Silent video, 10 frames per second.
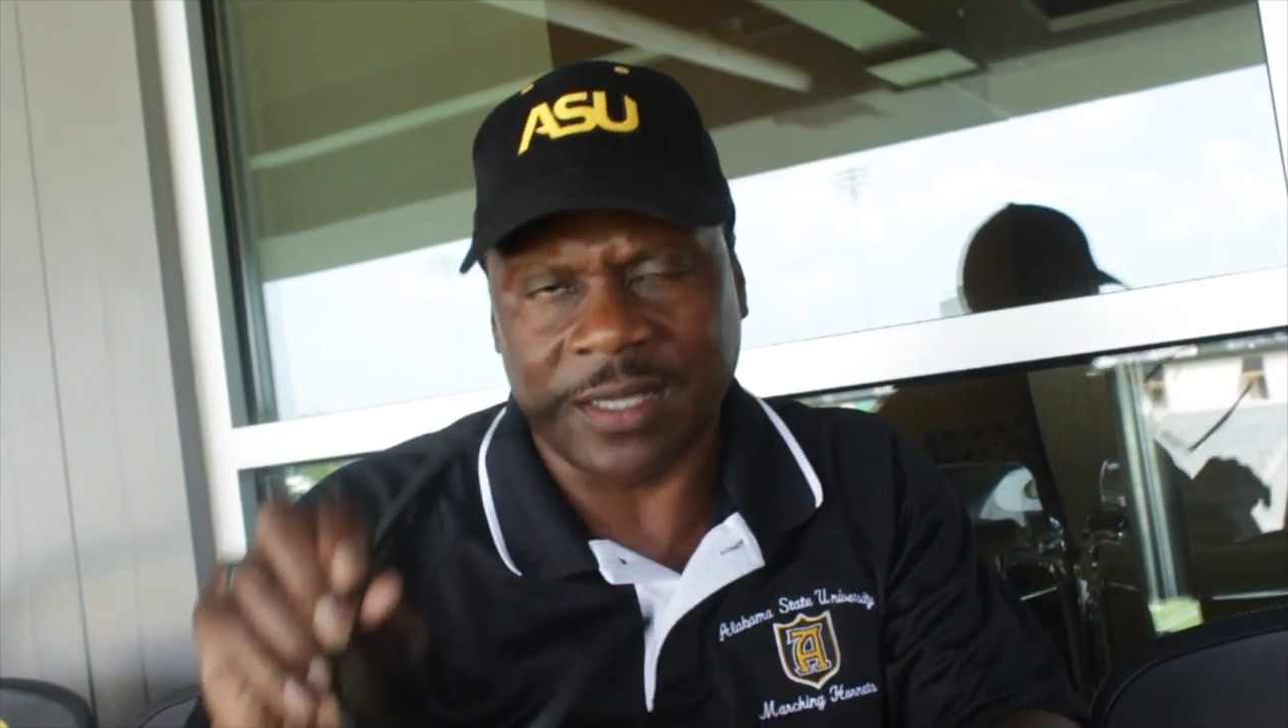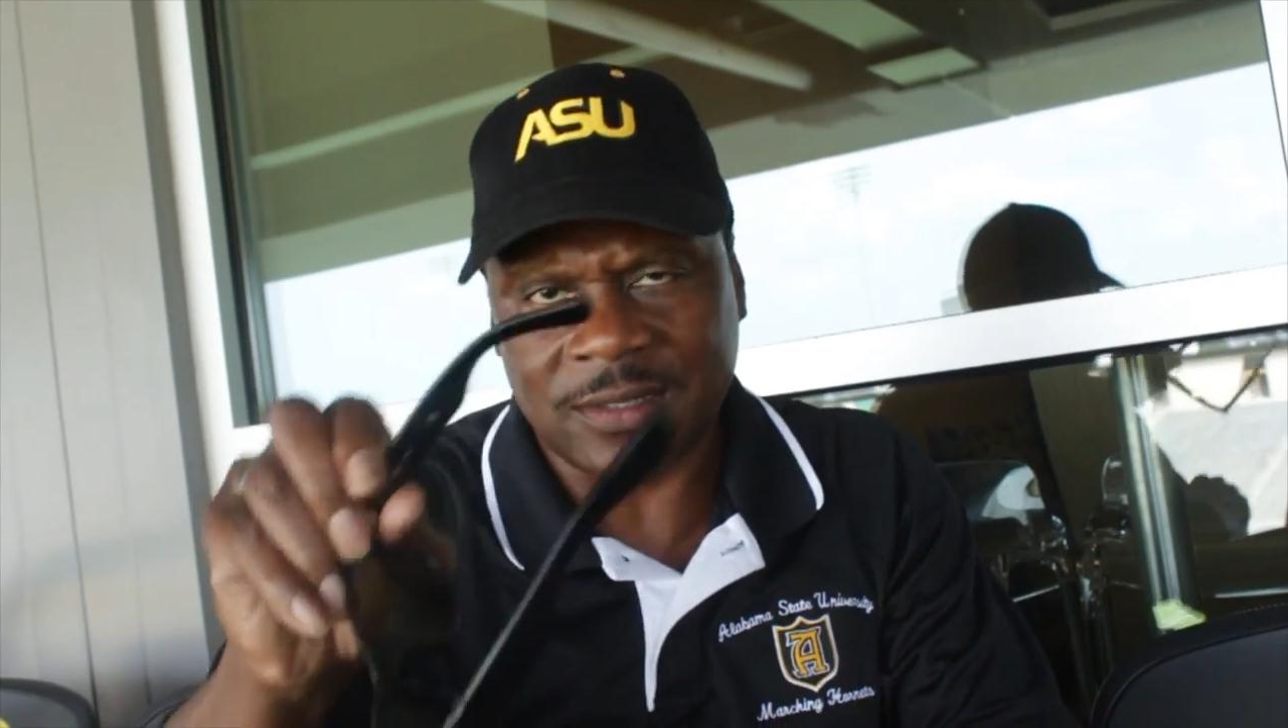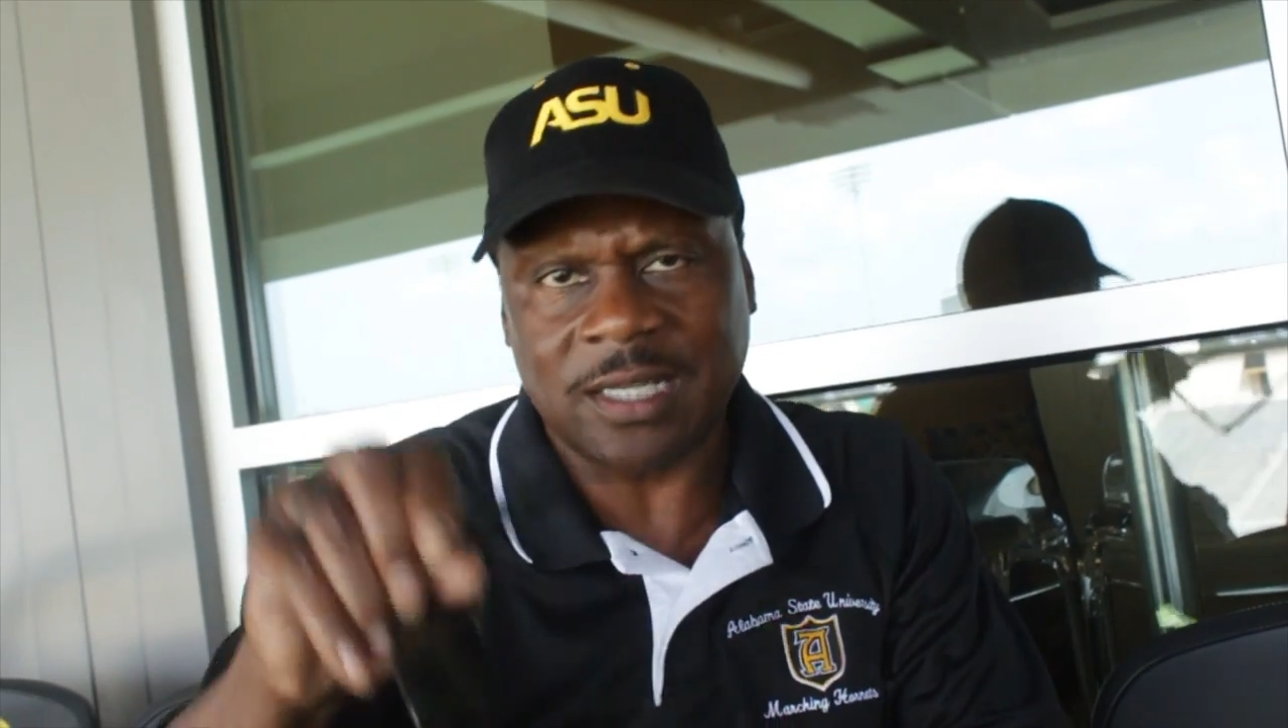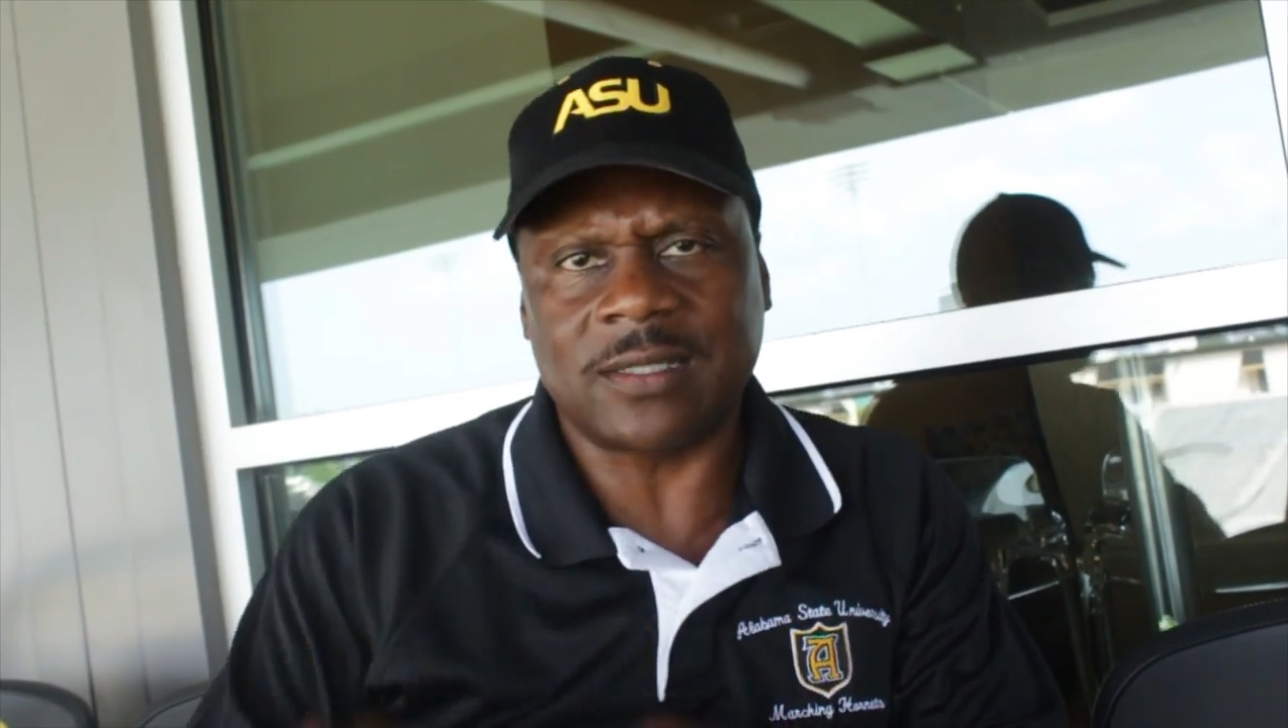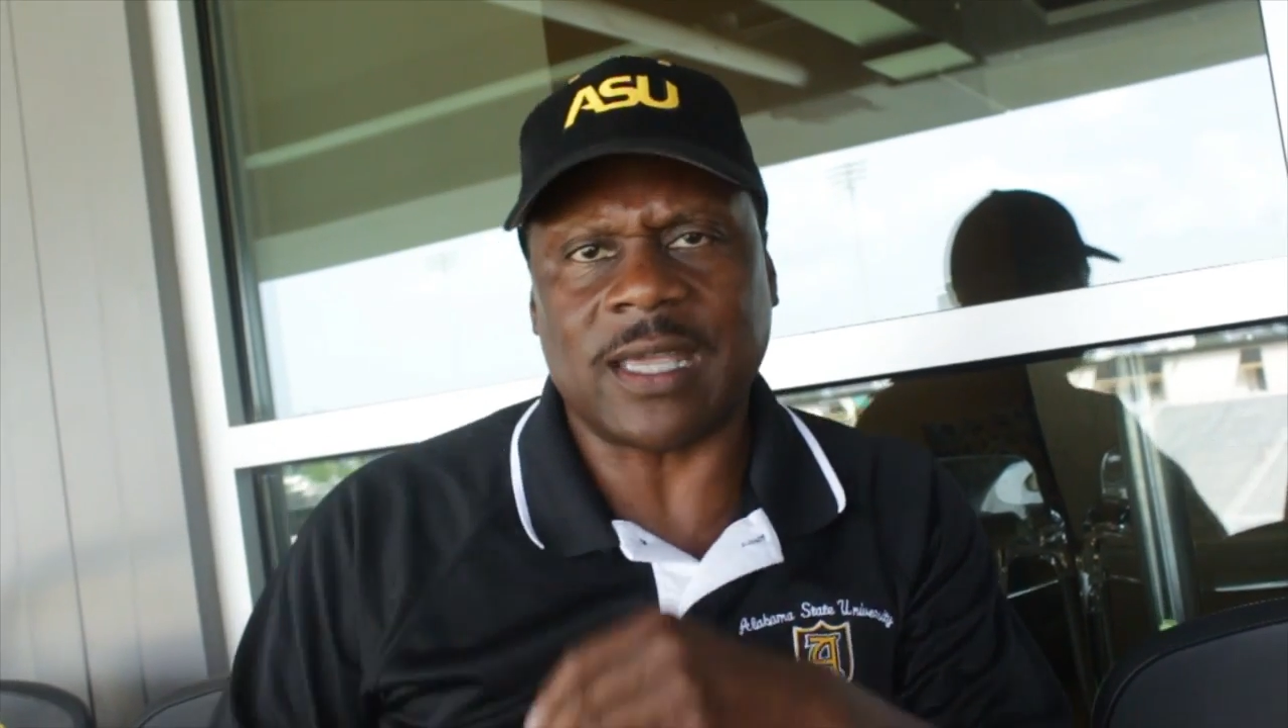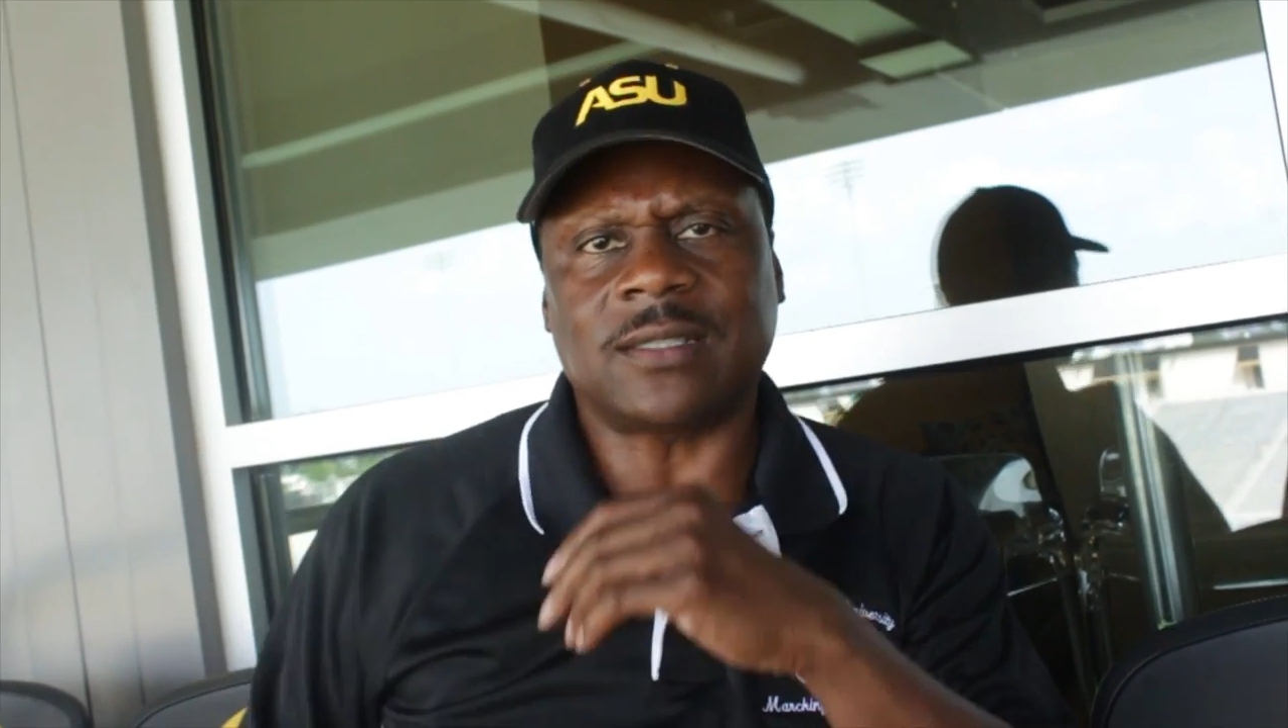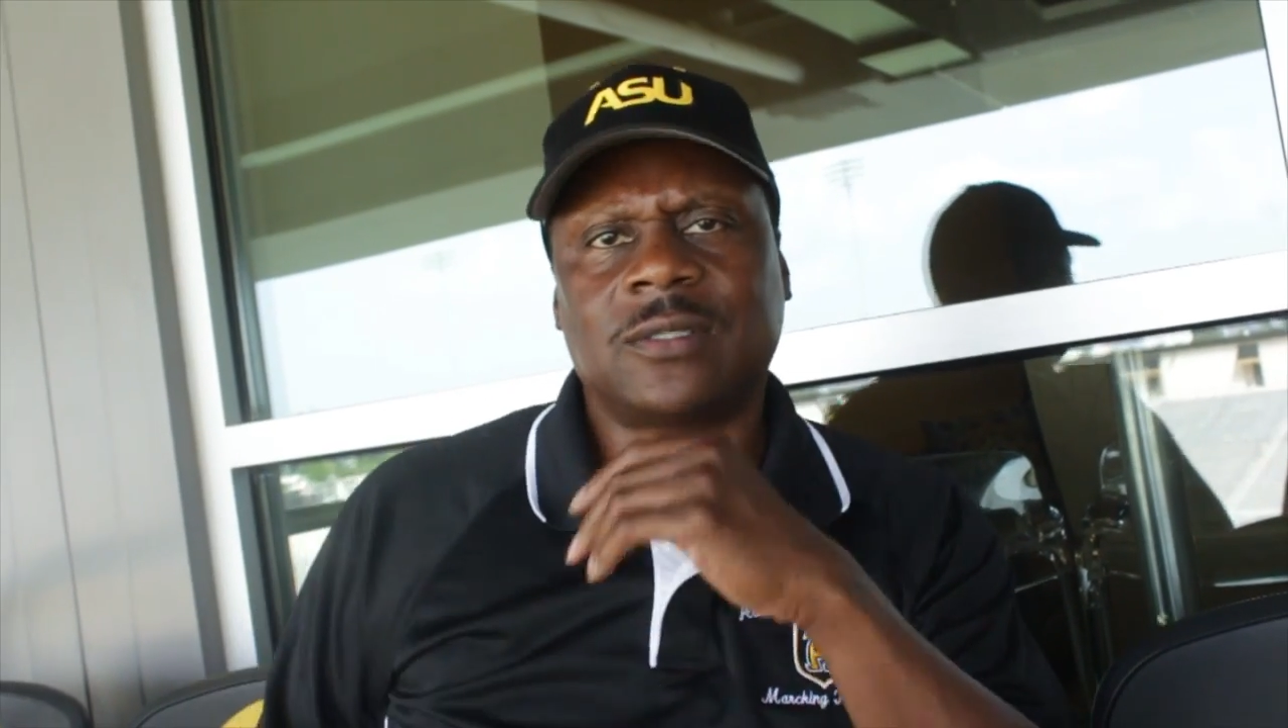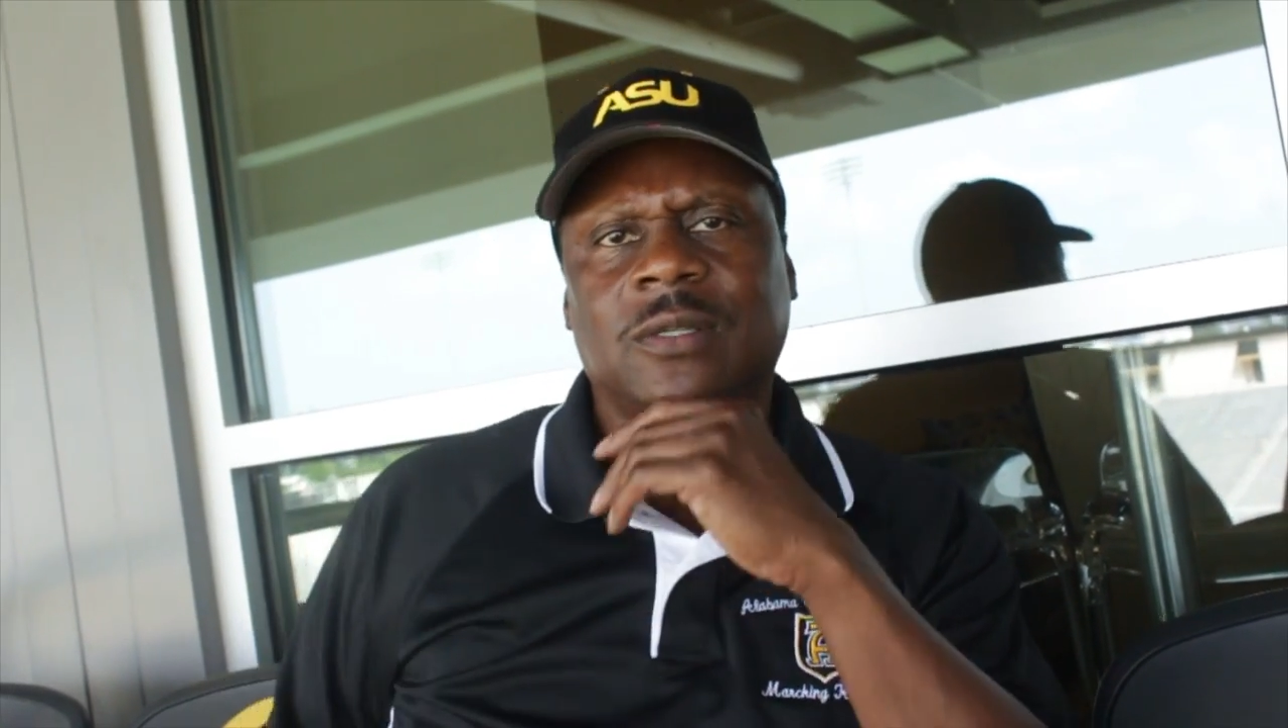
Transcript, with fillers: Now take that